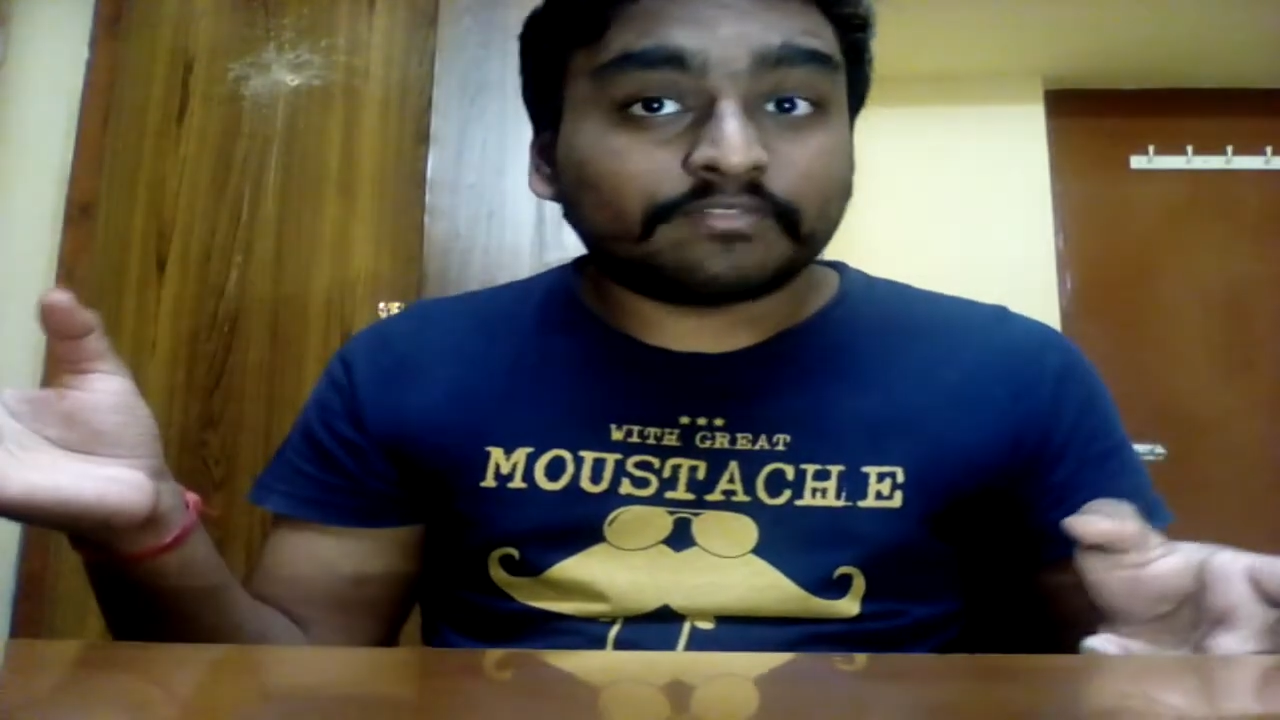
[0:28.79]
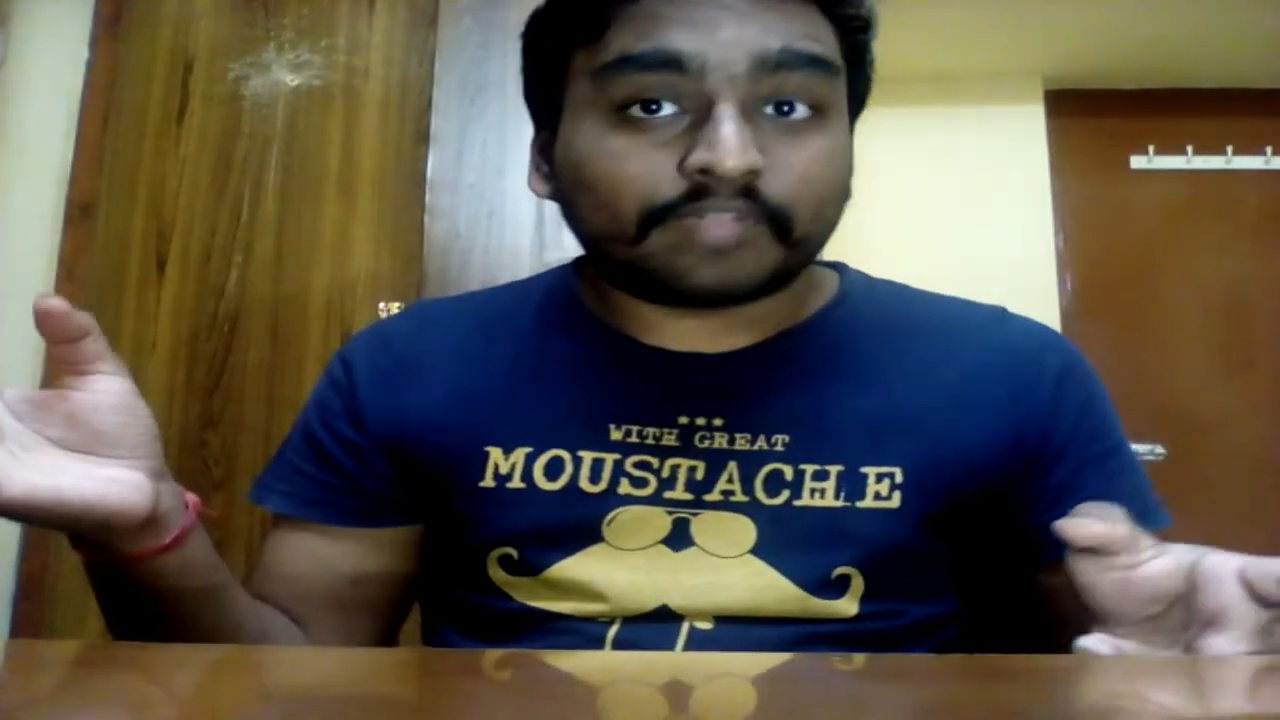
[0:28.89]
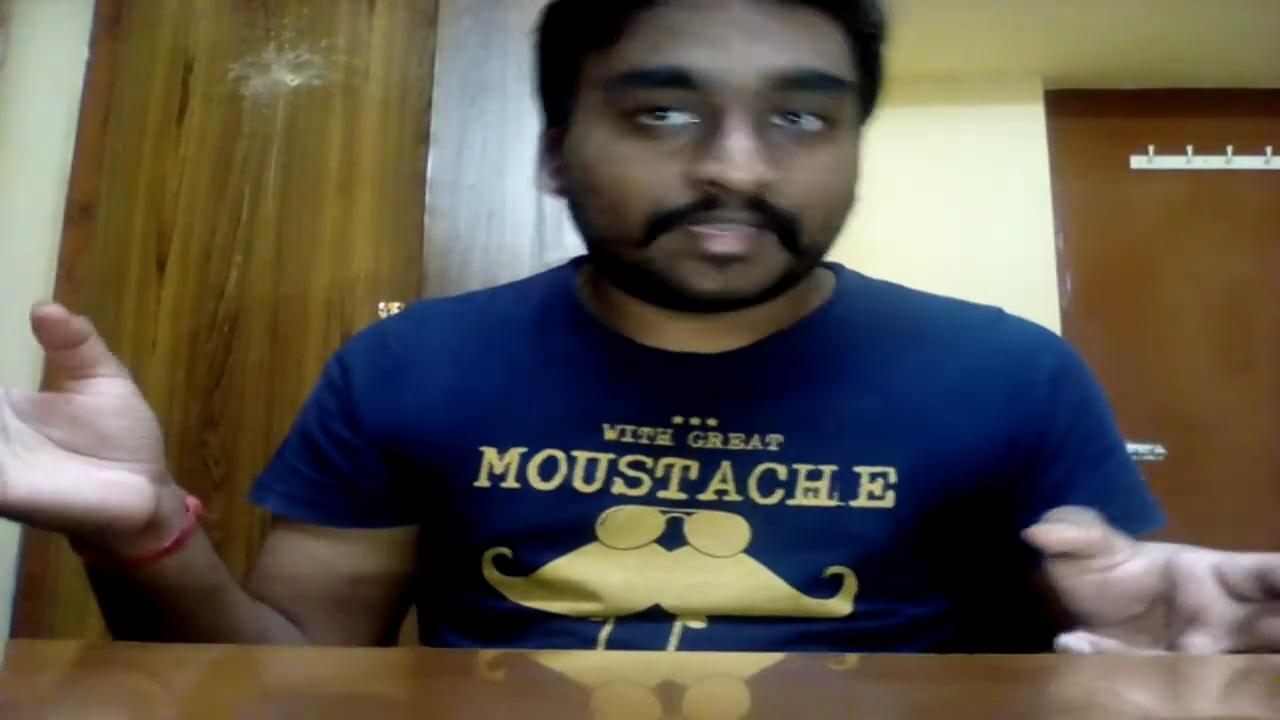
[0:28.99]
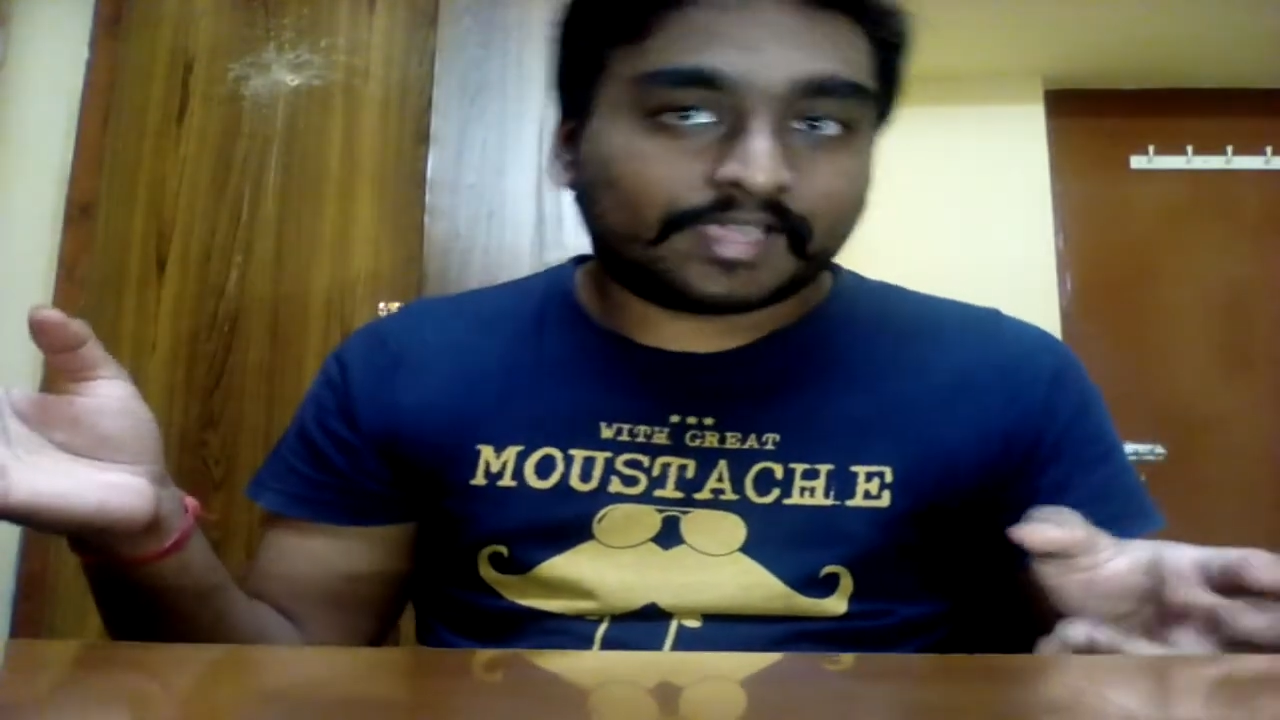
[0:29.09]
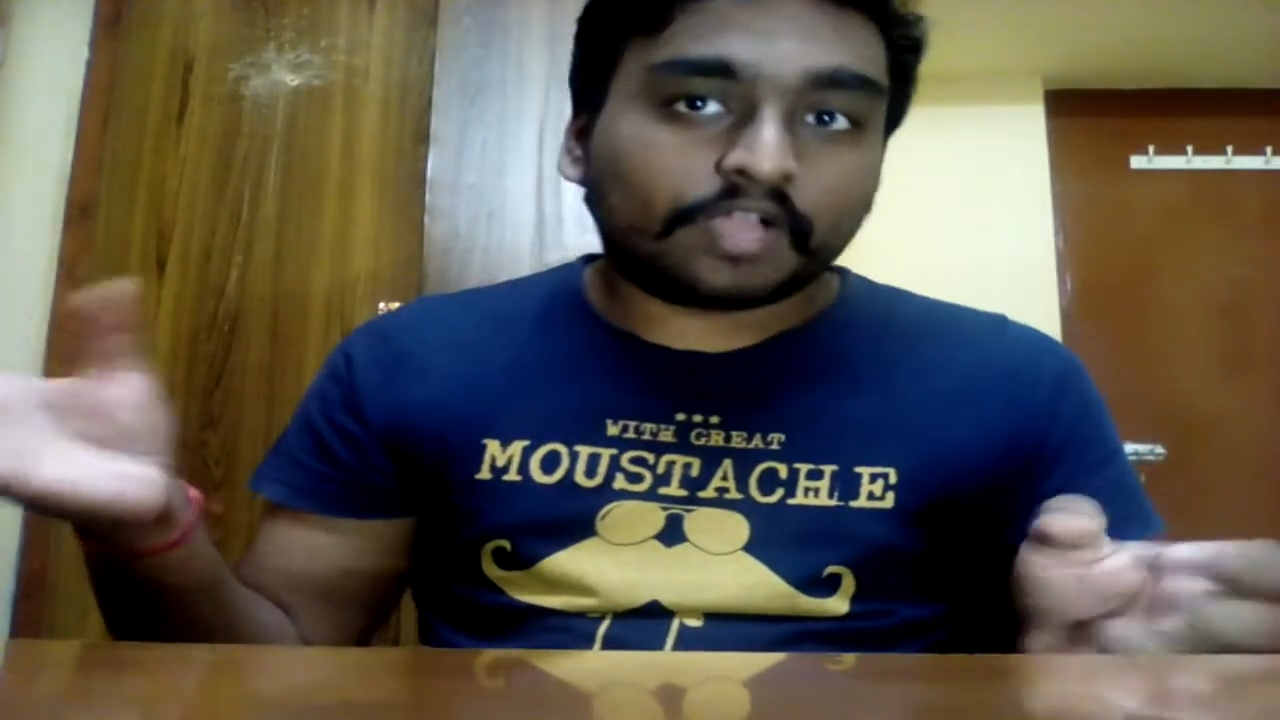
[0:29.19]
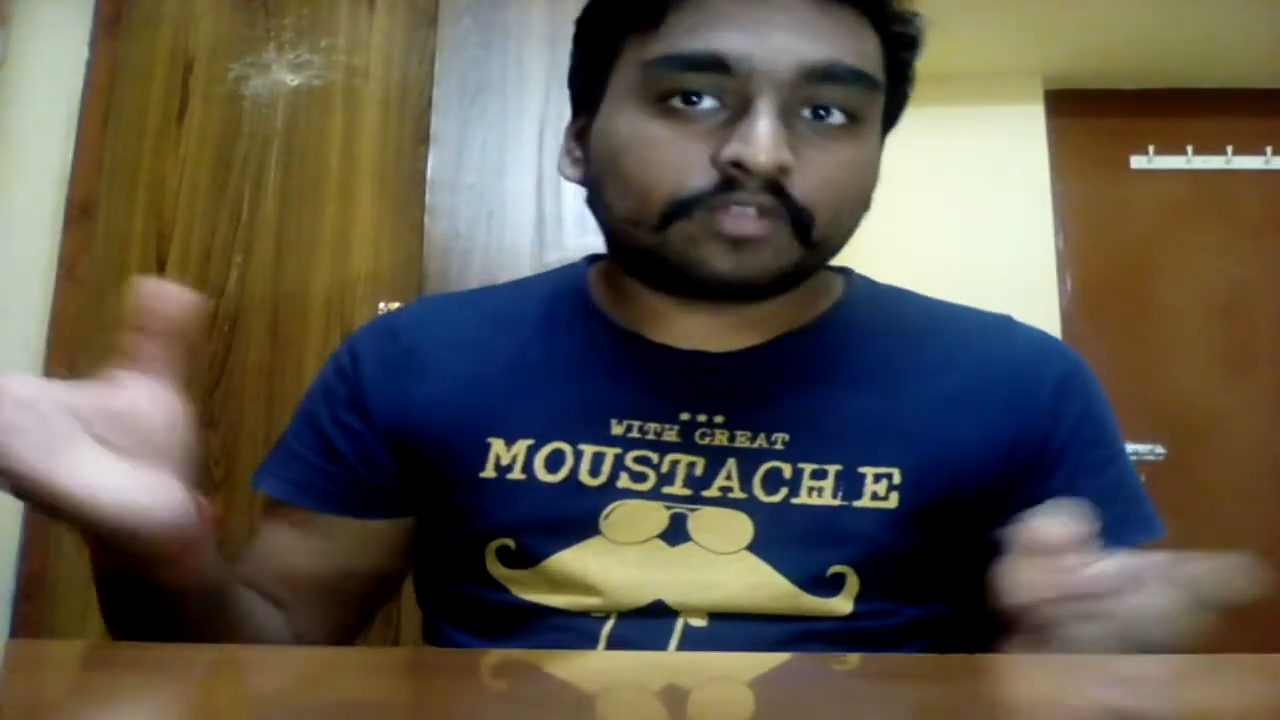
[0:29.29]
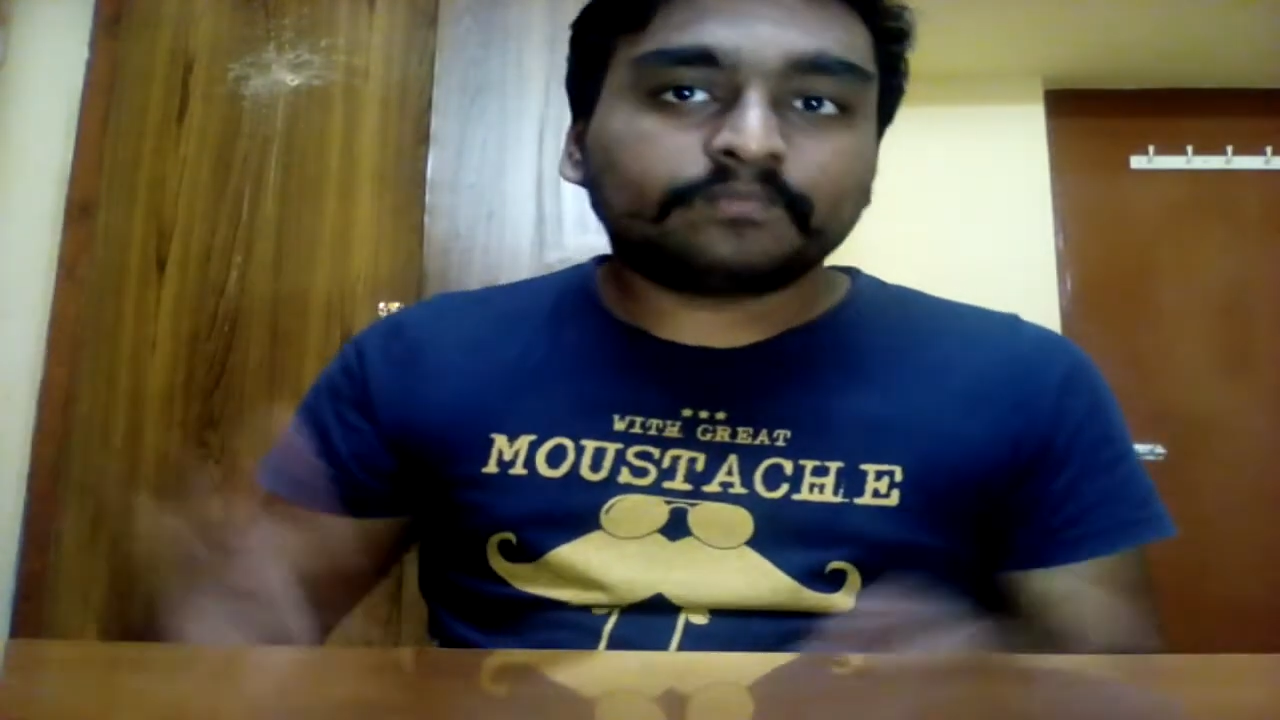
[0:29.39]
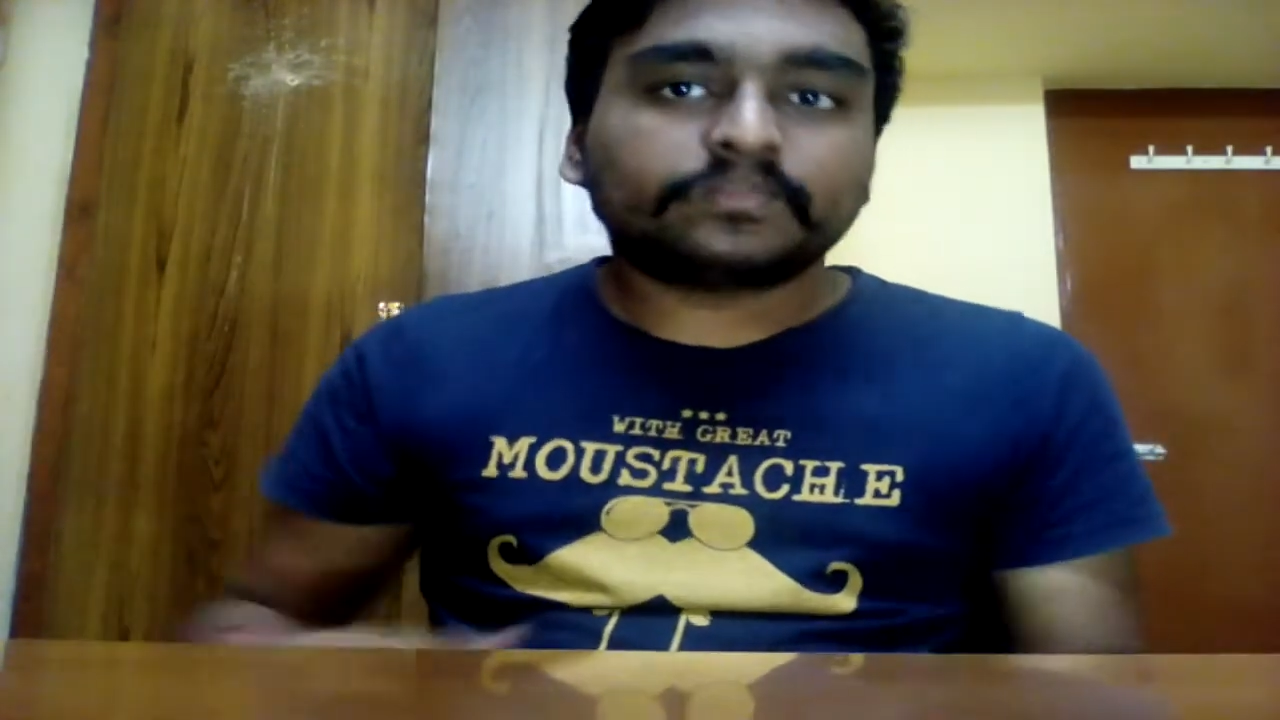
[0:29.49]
find out.